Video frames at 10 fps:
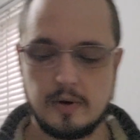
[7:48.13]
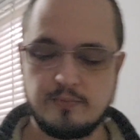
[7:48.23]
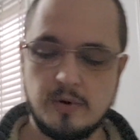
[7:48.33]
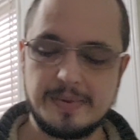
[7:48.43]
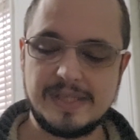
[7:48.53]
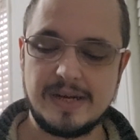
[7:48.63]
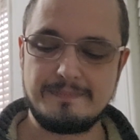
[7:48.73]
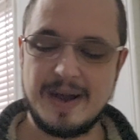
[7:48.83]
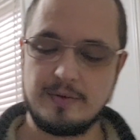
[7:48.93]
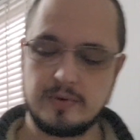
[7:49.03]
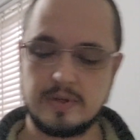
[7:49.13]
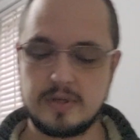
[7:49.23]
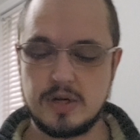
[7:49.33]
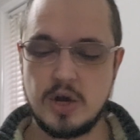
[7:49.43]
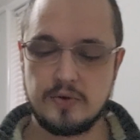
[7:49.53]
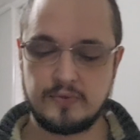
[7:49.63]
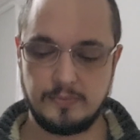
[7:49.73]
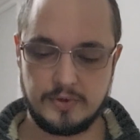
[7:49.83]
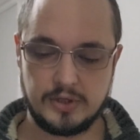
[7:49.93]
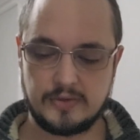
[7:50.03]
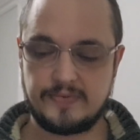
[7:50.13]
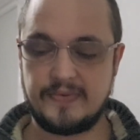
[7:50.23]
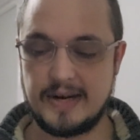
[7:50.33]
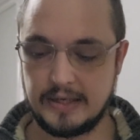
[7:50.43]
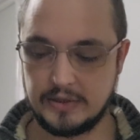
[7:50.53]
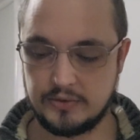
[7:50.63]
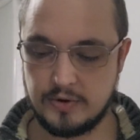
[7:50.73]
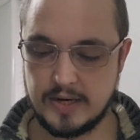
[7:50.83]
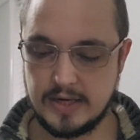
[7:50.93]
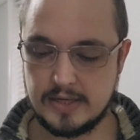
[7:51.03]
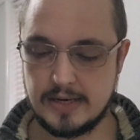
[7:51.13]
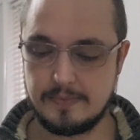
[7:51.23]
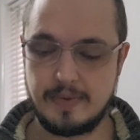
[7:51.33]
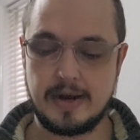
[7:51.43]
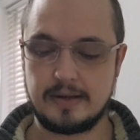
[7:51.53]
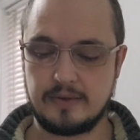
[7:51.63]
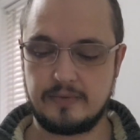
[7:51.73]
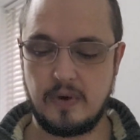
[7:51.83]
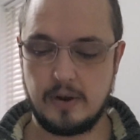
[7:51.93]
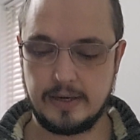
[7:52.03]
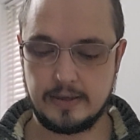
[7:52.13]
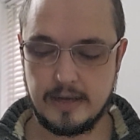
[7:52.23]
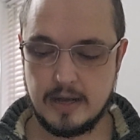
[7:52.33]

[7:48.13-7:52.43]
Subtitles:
property barons from just felling trees and paying the fine.